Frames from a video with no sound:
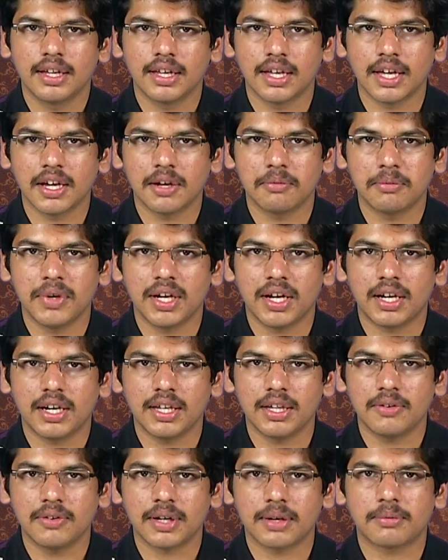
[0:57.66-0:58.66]
gave me
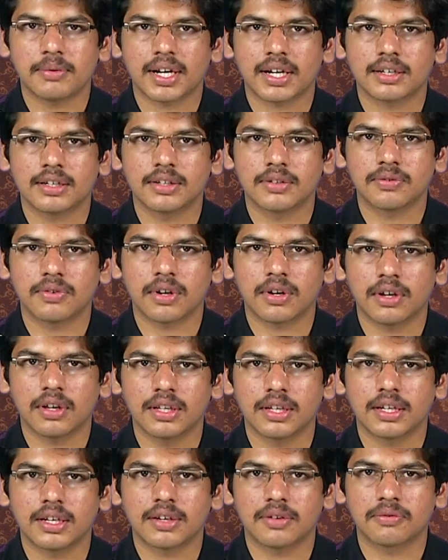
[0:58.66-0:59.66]
adequate practice for all
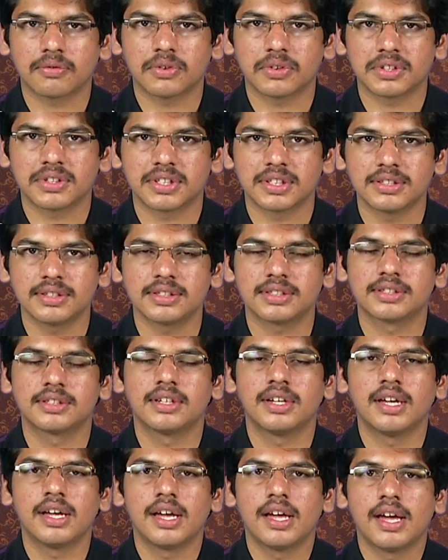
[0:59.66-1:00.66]
the tough questions.
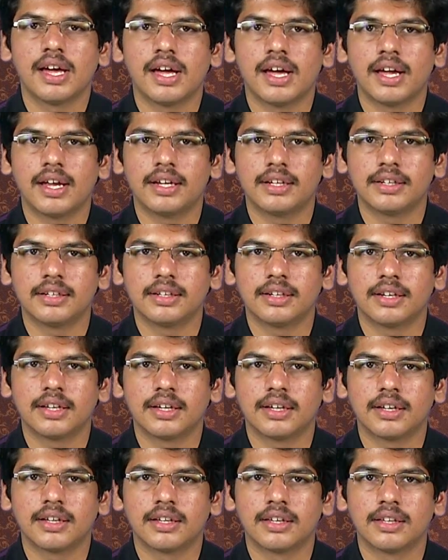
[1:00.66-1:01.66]
And
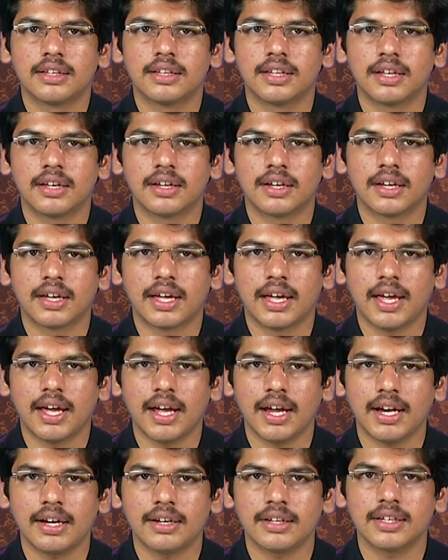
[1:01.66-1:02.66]
the
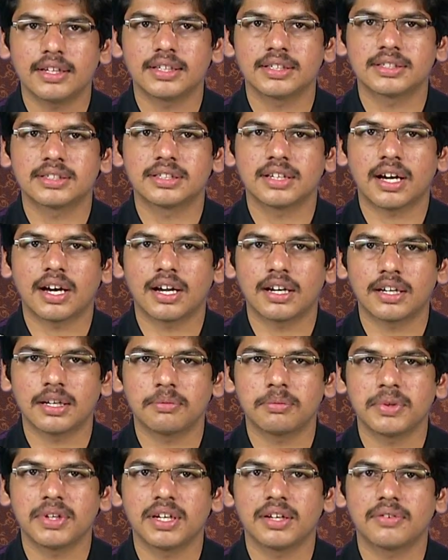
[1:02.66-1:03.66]
AITS,
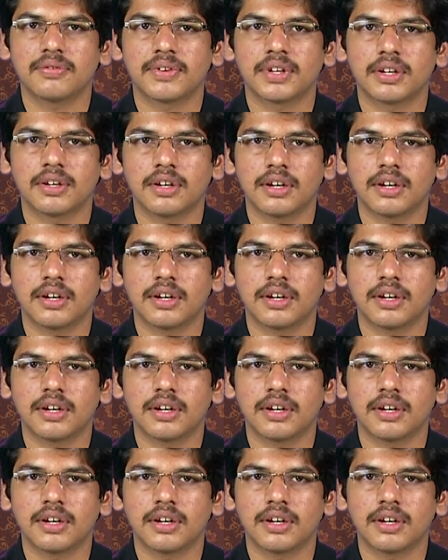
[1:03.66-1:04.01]
RTPF and